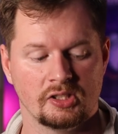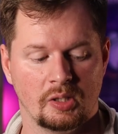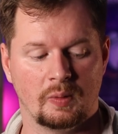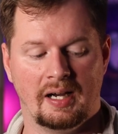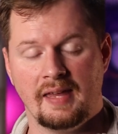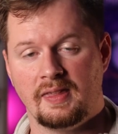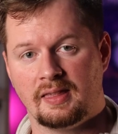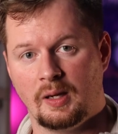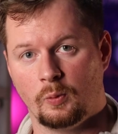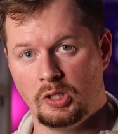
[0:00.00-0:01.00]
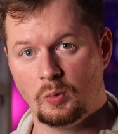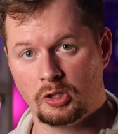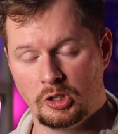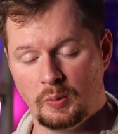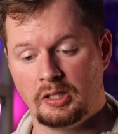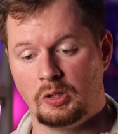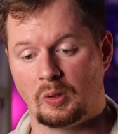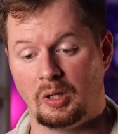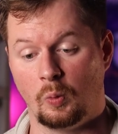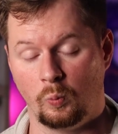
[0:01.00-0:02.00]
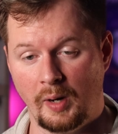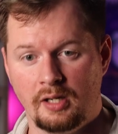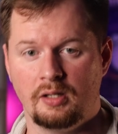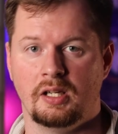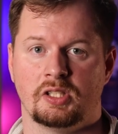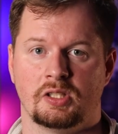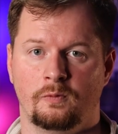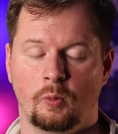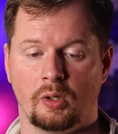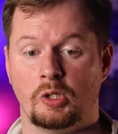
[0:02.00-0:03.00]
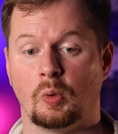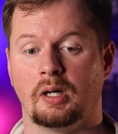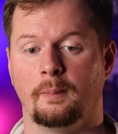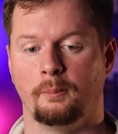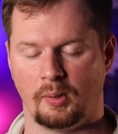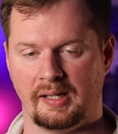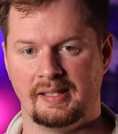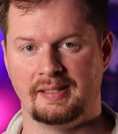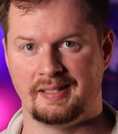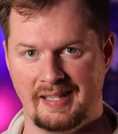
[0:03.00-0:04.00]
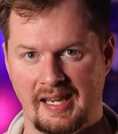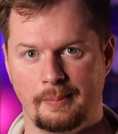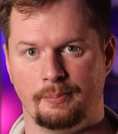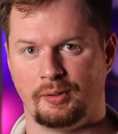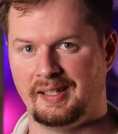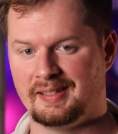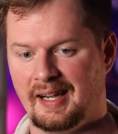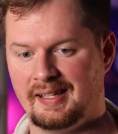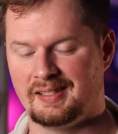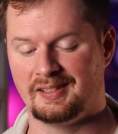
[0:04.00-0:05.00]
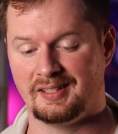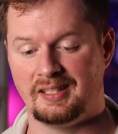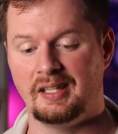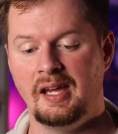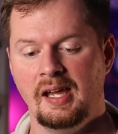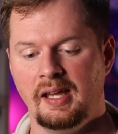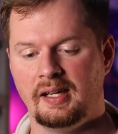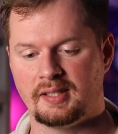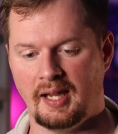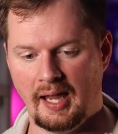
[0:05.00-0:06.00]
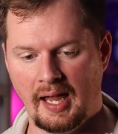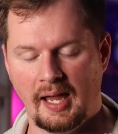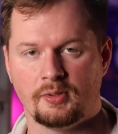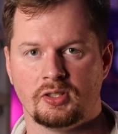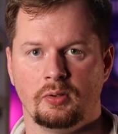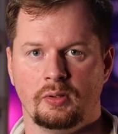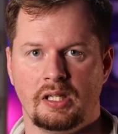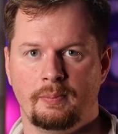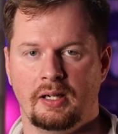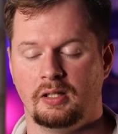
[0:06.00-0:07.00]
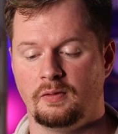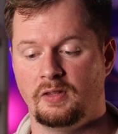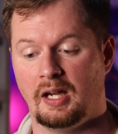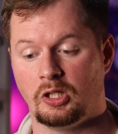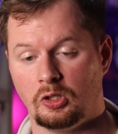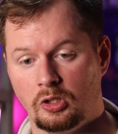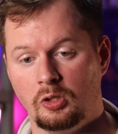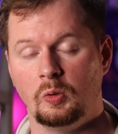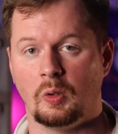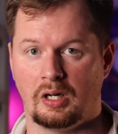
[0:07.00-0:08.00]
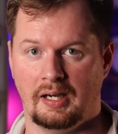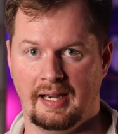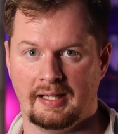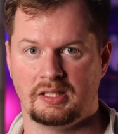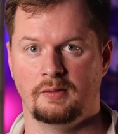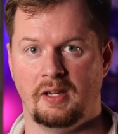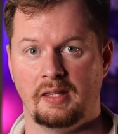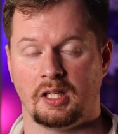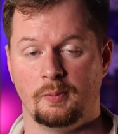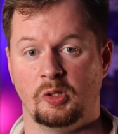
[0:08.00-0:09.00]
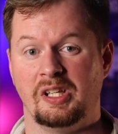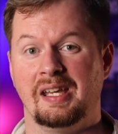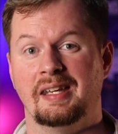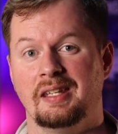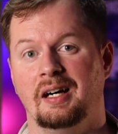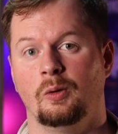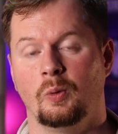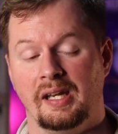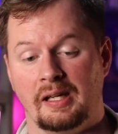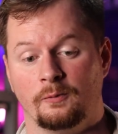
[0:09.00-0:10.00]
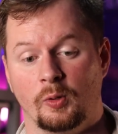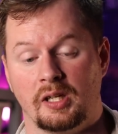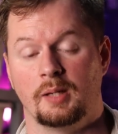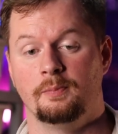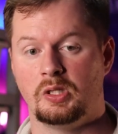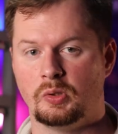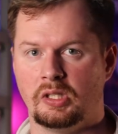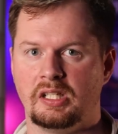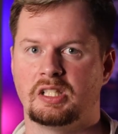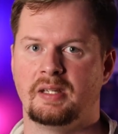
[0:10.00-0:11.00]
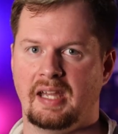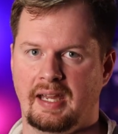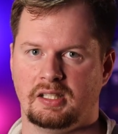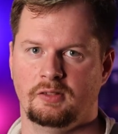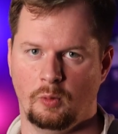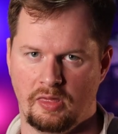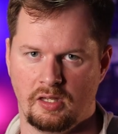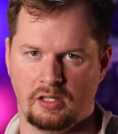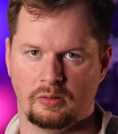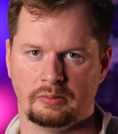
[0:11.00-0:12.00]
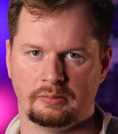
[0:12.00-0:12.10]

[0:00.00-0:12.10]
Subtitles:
So I think that when you are doing your awareness for your brand name, brand identity, it is absolutely imperative that you are active in the community and not waiting for the community to be active with you.